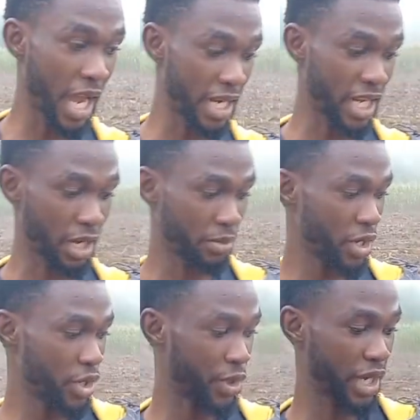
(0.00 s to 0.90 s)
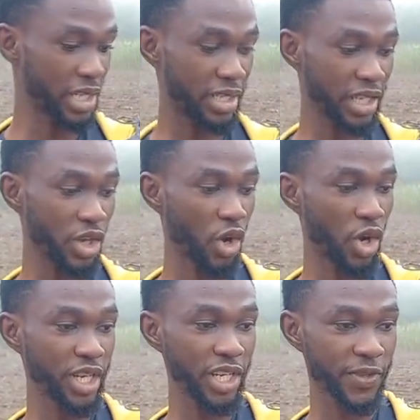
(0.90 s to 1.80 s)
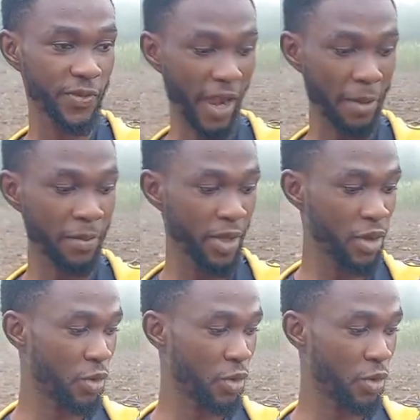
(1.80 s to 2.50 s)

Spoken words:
And you can see on this farm,